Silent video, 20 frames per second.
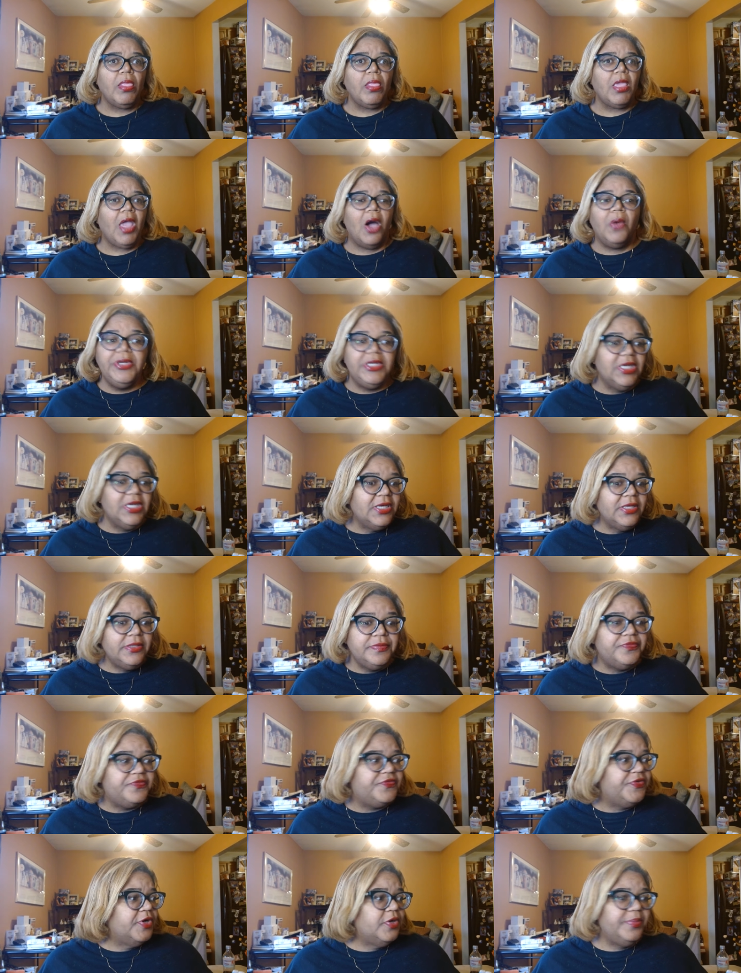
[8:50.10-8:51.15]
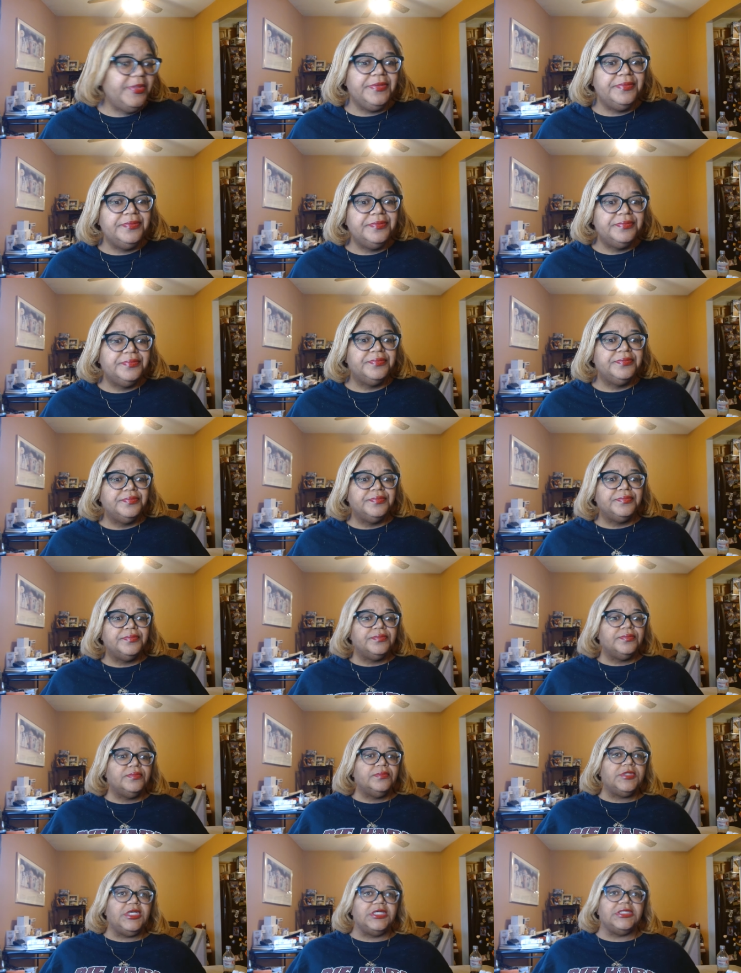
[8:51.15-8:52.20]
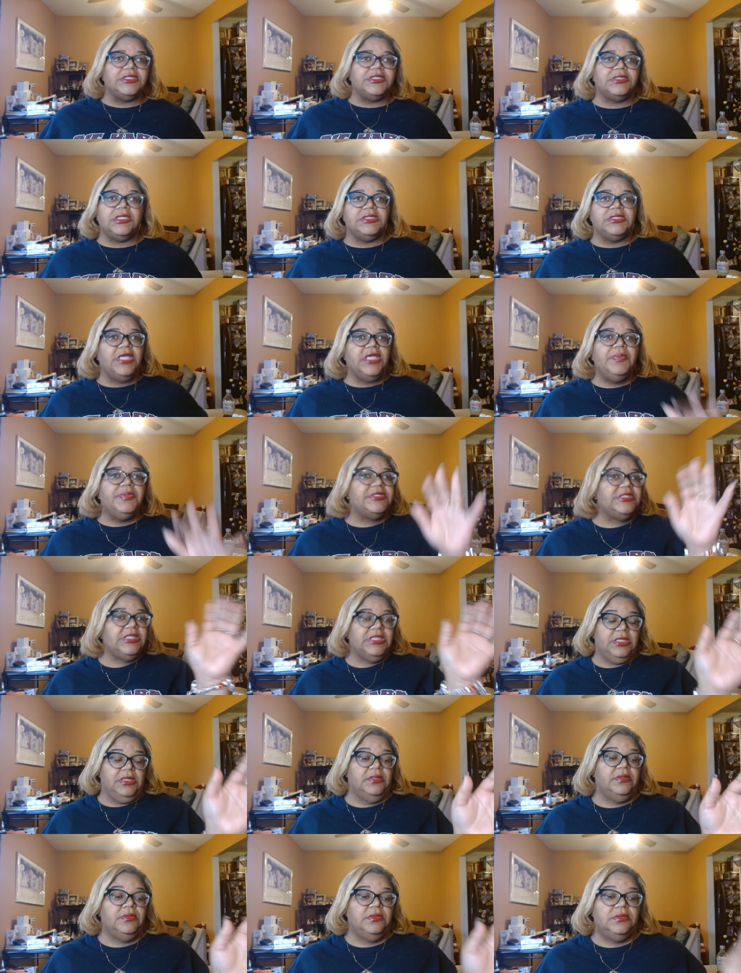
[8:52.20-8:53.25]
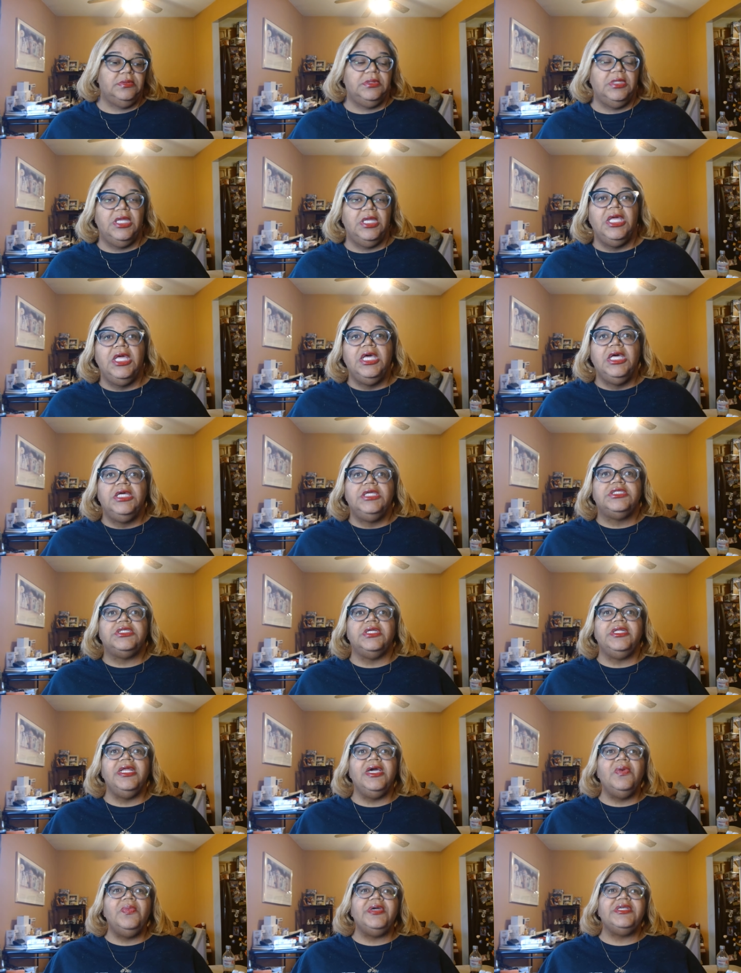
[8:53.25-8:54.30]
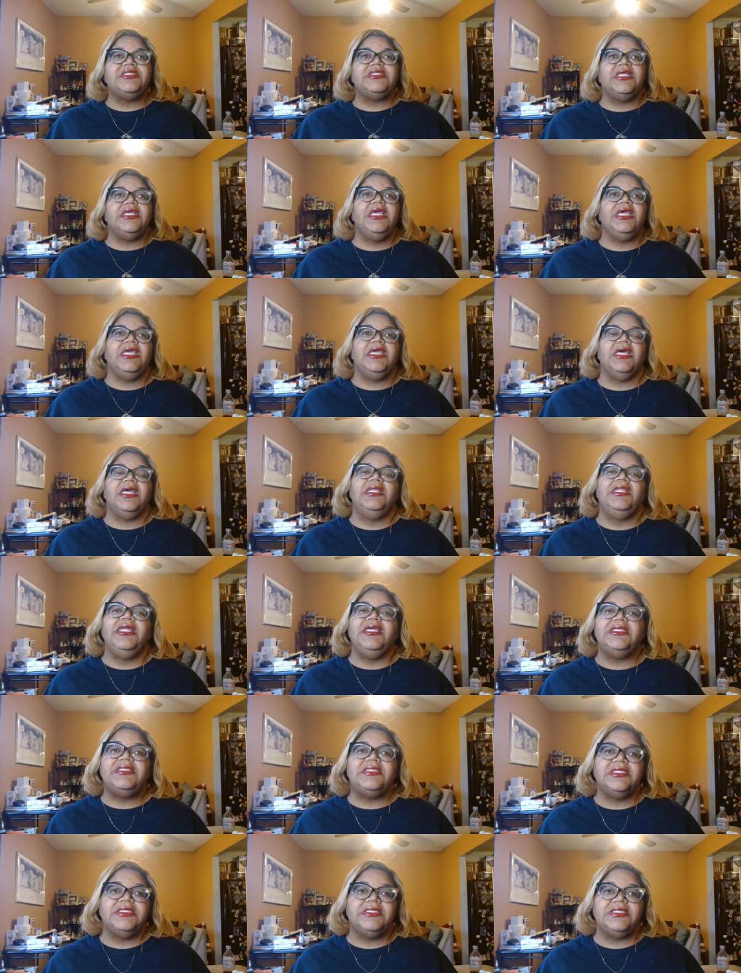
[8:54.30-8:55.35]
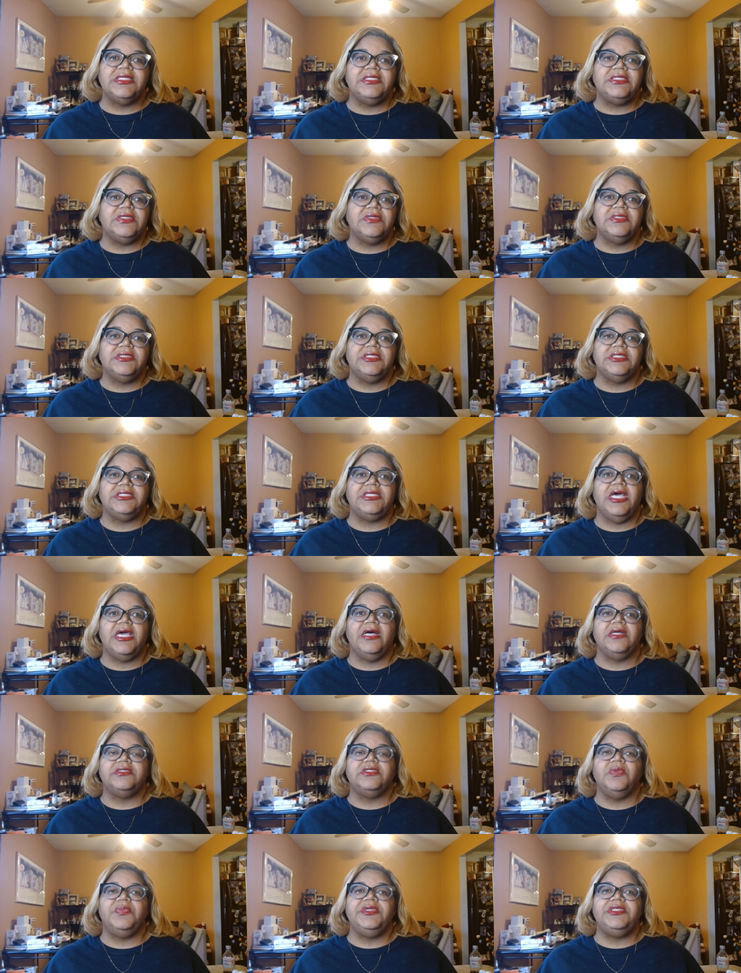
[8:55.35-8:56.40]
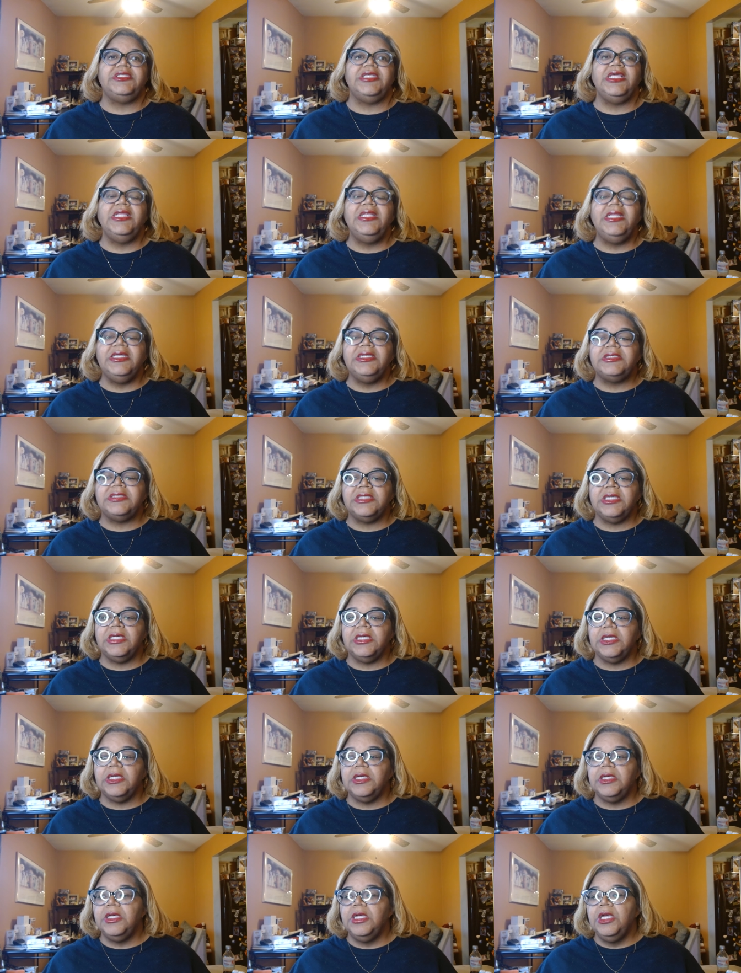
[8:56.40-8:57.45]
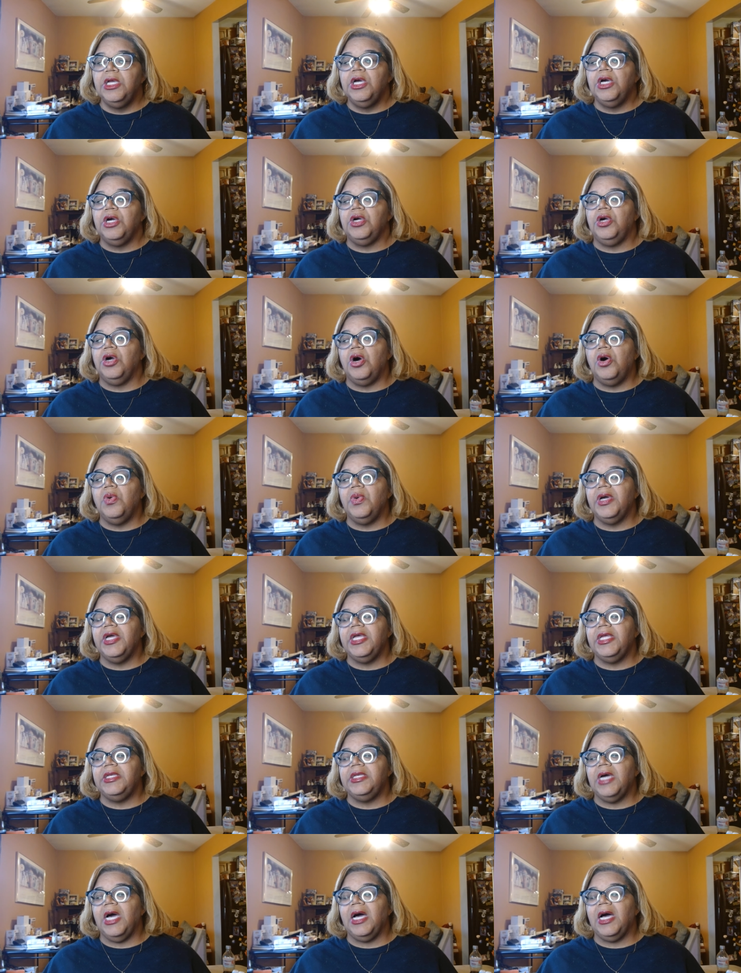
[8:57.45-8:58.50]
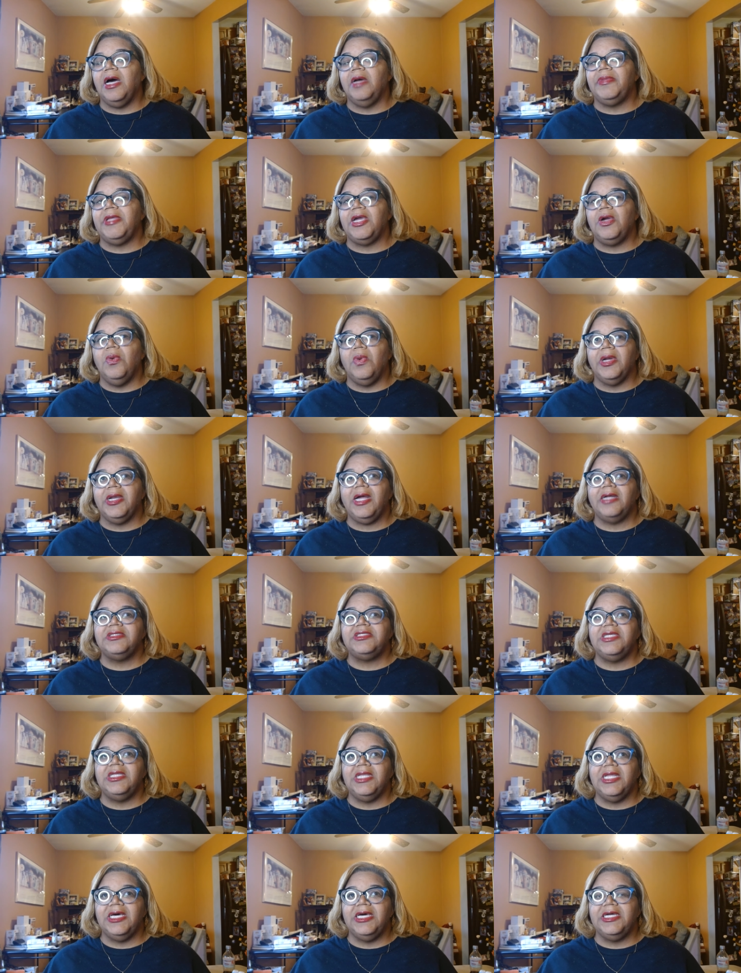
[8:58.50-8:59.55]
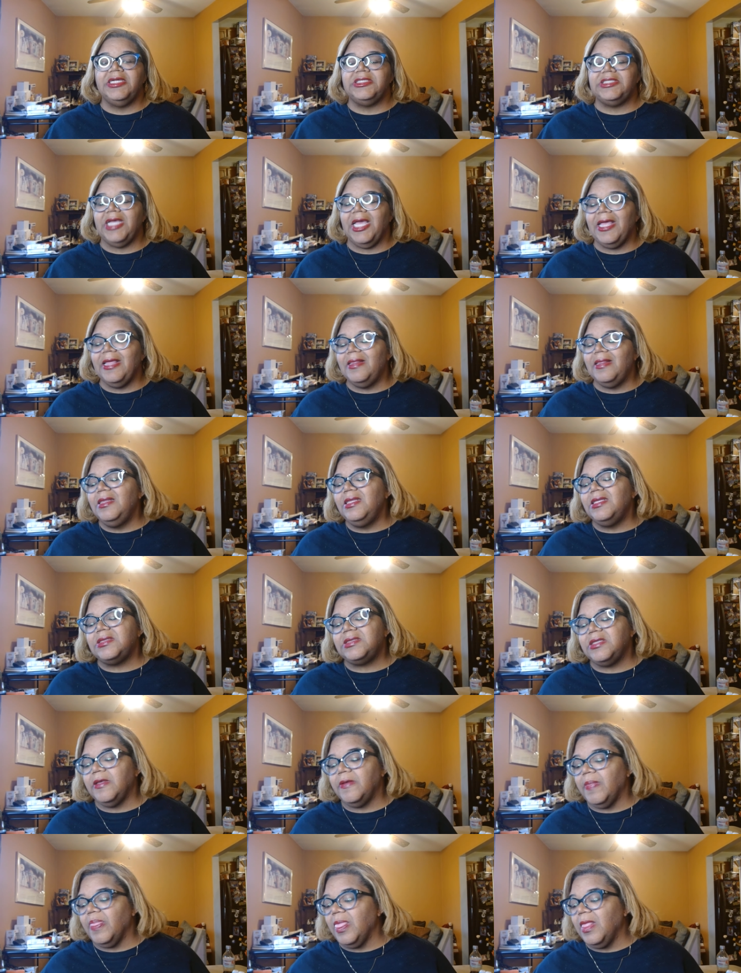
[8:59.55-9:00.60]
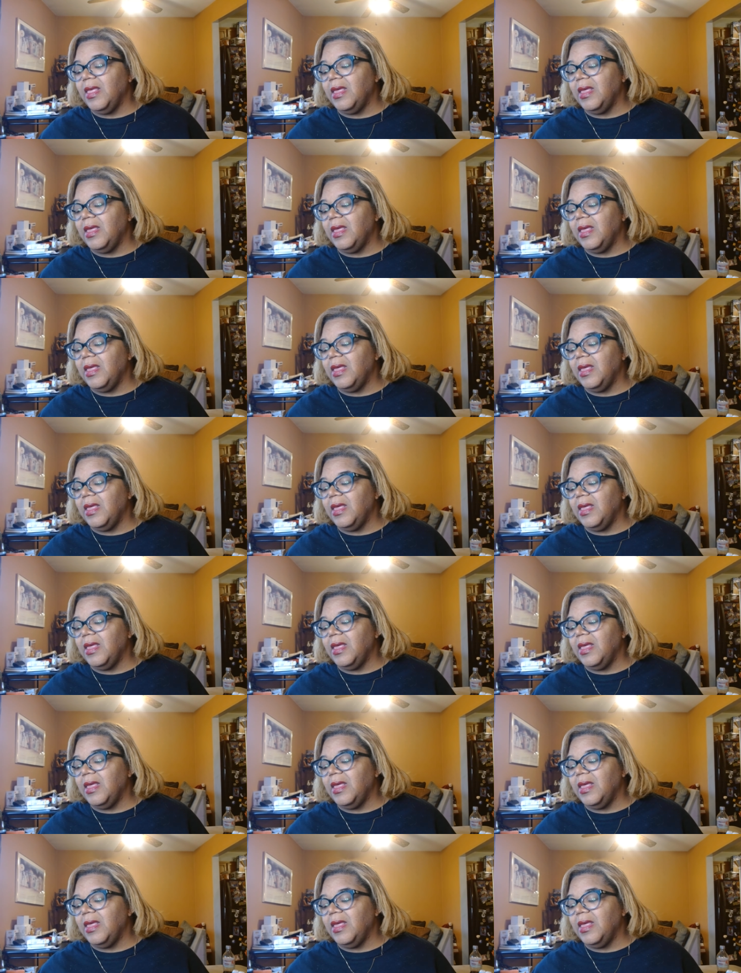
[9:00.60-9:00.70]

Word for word: Are we done filming? Because cause he was done. So then we see Lisa's sisters in town. So we see Lisa going, uh, they're going out to lunch. And listen,